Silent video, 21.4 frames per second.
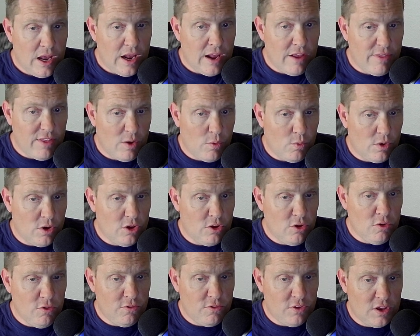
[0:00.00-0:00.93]
And then when
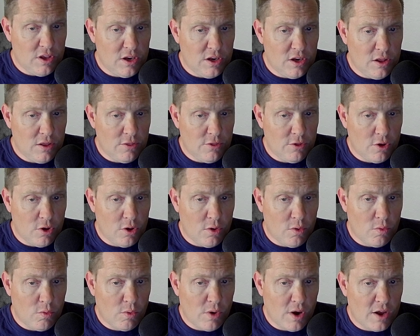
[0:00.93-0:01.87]
using the
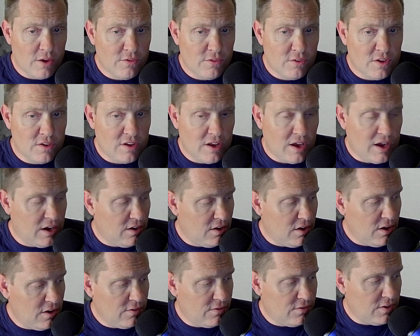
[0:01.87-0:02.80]
Roslyn
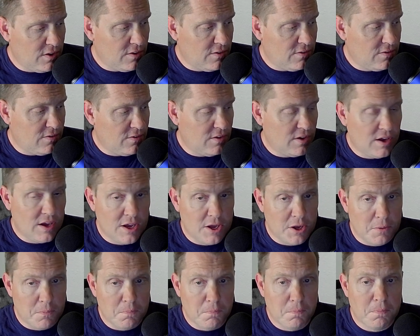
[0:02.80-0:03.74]
diagnostics
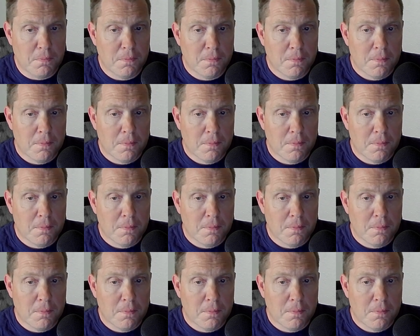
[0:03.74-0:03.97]
um,